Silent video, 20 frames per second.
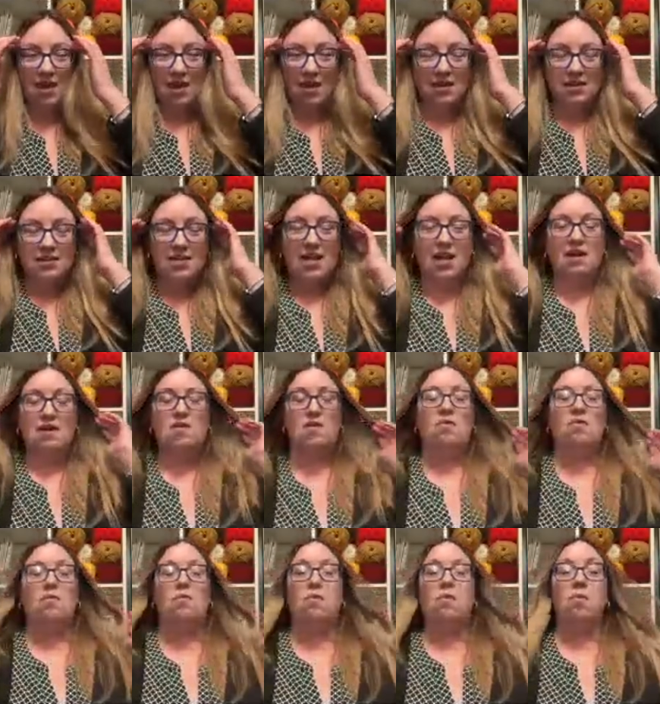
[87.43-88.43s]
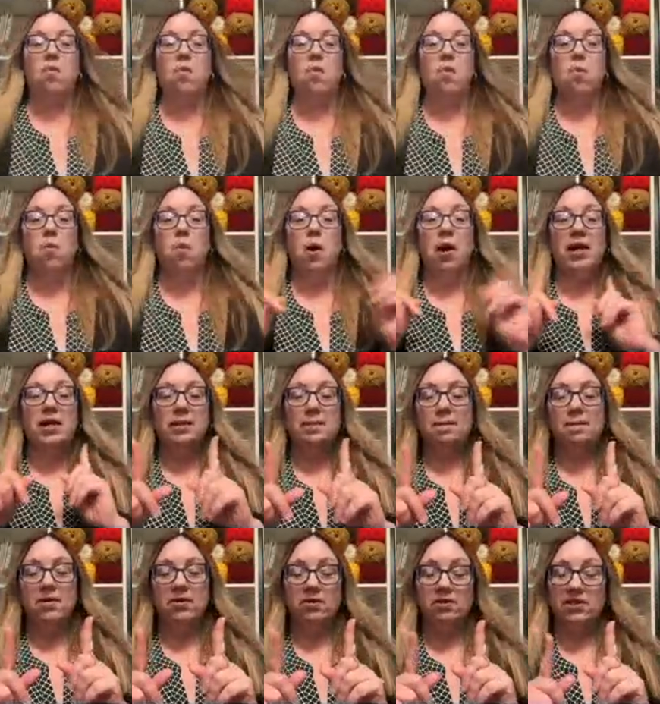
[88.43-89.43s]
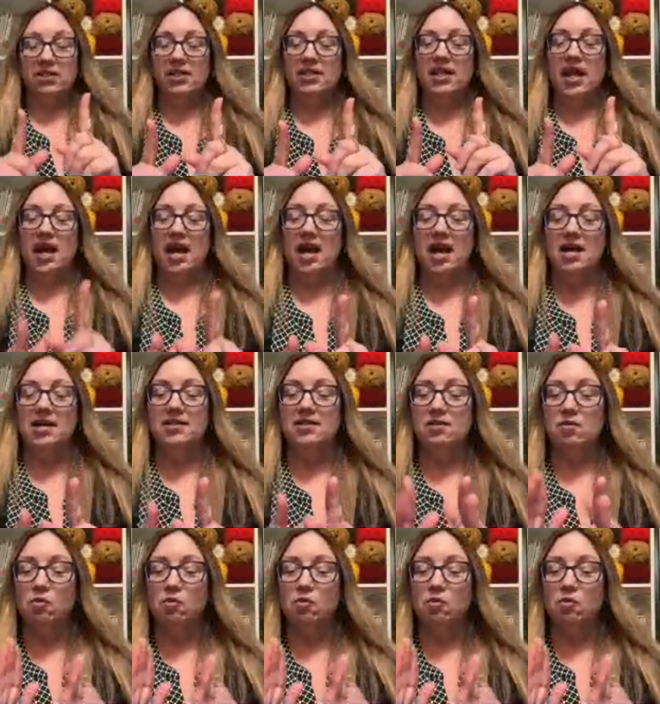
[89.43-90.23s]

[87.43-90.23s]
Now, one person asked,